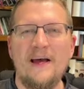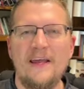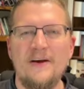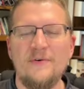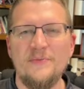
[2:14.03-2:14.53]

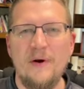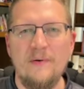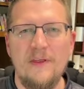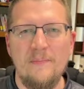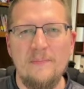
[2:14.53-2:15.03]
It was
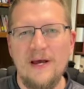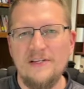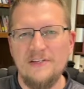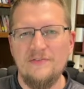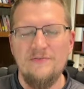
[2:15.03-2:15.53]
probably the
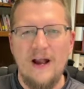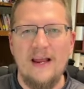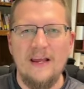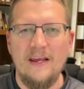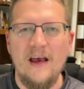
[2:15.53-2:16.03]
best
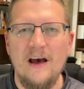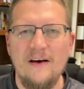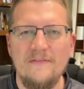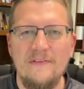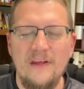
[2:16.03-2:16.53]
writing
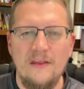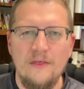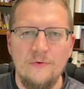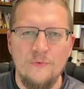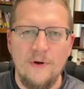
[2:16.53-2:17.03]
of the
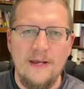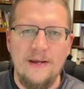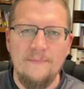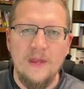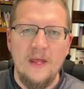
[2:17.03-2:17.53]

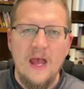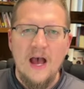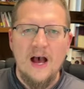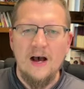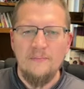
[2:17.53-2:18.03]
three.
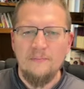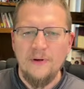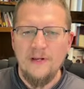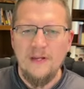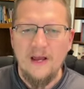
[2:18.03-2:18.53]

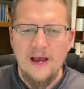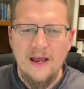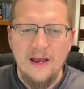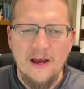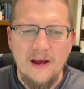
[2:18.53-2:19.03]
But
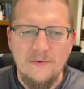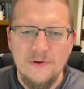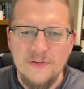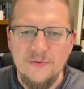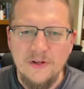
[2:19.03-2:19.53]
I
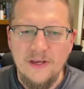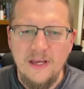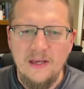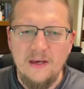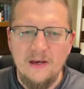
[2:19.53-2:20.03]
was
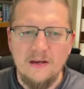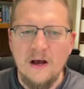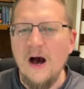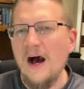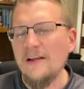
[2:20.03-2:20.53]
really
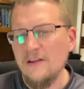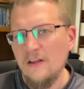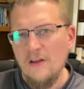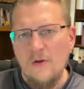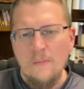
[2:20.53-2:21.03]
caught
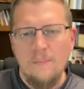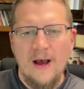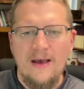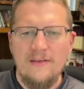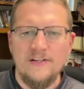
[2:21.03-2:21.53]

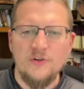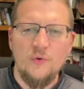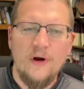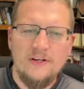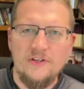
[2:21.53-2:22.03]
by this
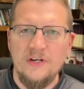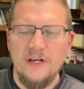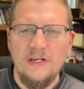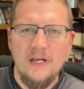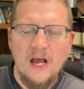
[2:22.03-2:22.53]

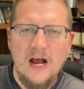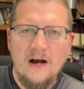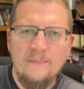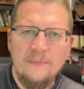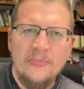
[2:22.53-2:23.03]
question.
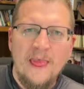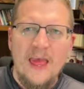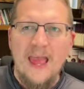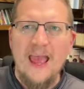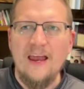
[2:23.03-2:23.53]

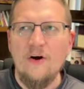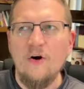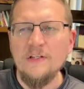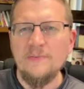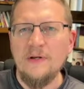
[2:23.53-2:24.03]
And
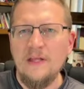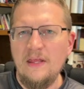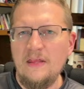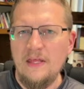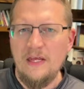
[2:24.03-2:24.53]

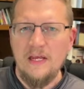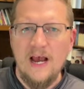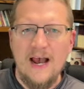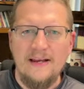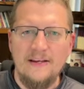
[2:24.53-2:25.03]
ultimately, the
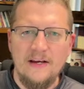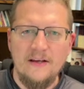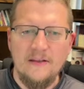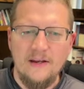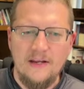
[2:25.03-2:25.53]

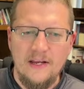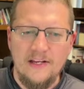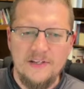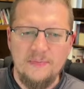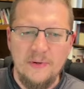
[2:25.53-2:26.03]
idea that
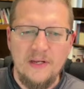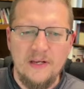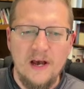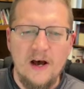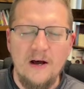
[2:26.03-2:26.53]
it's
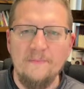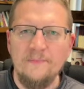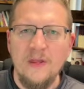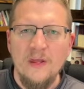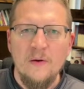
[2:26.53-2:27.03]

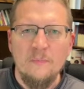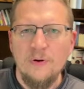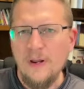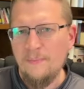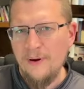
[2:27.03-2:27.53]
become
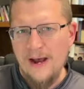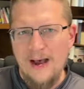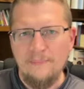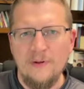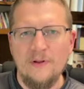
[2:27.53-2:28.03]
pretty
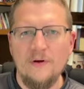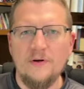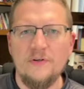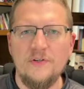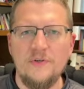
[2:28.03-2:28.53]

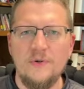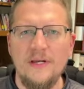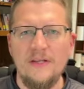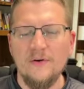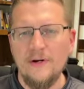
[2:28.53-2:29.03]
popular to
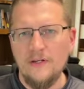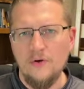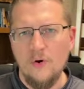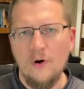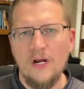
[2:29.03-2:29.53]
either
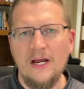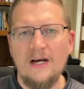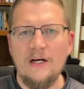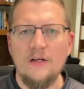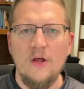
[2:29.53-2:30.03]
ignore
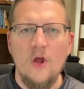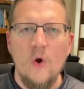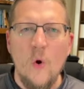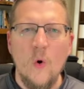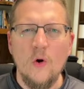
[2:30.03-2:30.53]
hell,
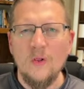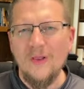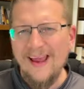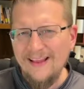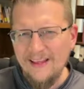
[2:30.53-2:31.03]
or
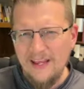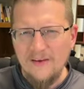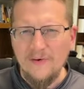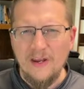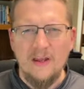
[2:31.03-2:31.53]
lately,
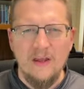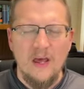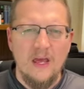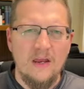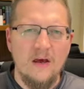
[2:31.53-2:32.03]
even
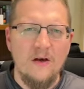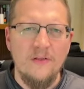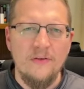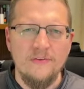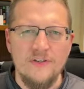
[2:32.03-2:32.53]
in
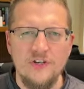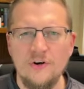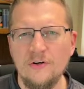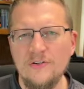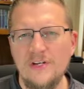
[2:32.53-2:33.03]

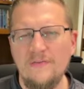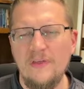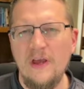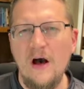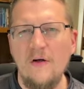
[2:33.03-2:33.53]
circles of
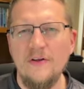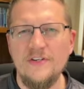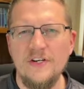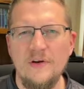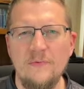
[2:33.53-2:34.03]

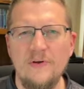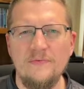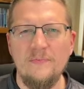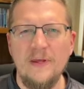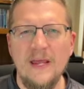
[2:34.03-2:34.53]
theology,
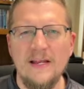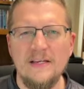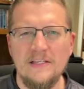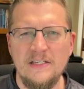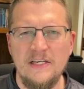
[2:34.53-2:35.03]
we've begun
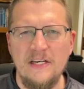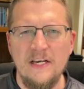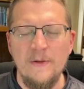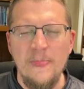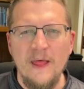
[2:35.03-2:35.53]
to
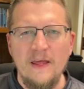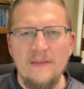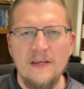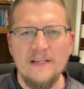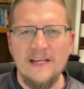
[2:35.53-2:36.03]
see
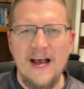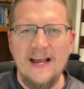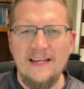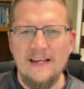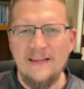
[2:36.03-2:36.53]
this
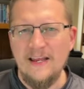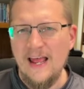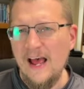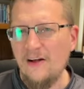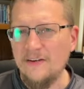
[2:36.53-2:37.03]
idea that
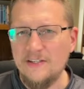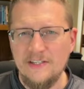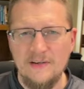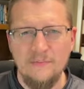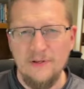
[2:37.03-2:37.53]
hell is
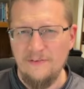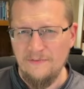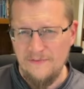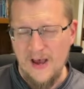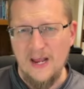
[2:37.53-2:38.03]
simply
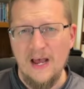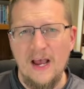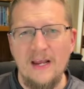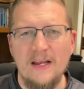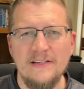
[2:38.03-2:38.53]

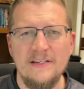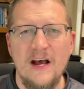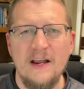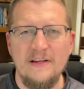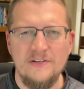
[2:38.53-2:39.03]
finite, it's
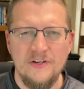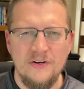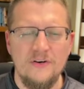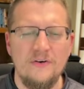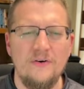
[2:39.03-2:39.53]
not
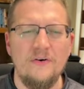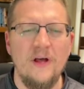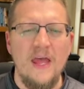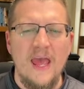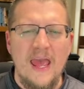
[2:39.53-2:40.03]
eternal.
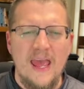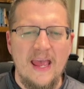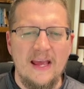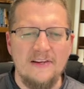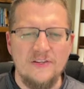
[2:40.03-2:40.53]

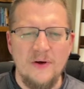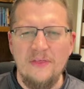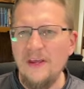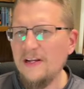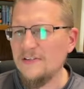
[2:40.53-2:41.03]
And so I
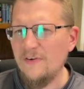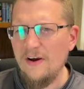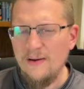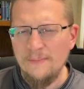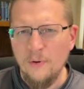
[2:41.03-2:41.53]
think it's
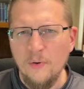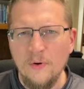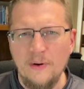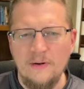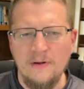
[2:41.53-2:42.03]
very
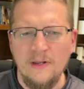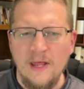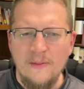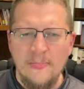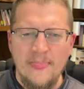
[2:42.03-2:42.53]
important
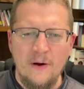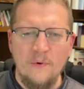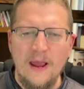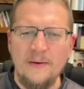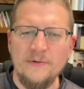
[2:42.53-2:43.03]
that
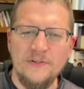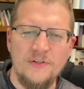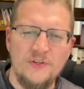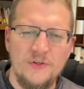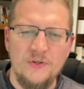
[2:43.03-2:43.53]
we're able
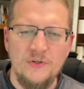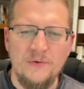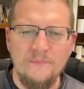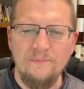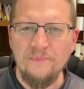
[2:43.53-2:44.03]
to